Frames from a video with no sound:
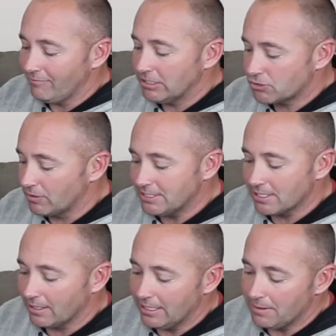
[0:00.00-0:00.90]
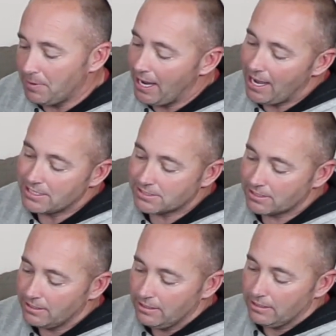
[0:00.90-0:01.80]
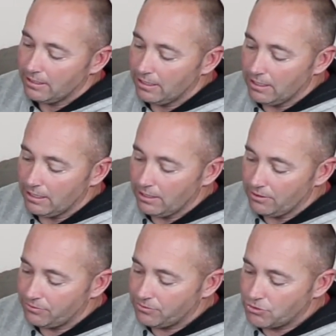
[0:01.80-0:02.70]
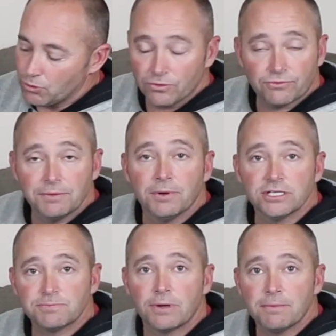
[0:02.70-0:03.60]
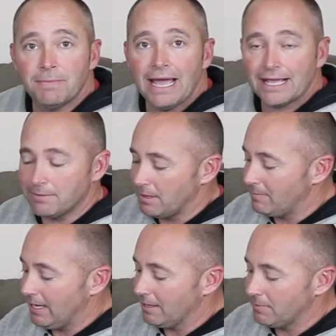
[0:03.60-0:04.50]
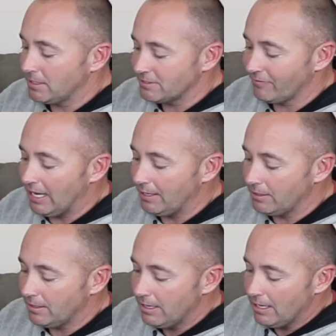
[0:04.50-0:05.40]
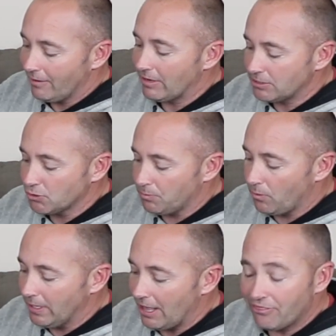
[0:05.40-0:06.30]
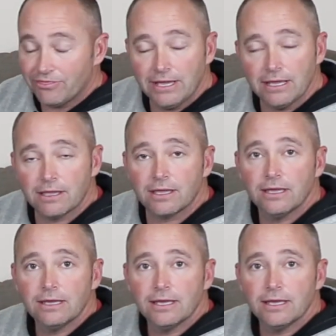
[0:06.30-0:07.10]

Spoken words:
I've just recently in the past 2 or 3 months put it back in my bag because I've gotten to a point, I think,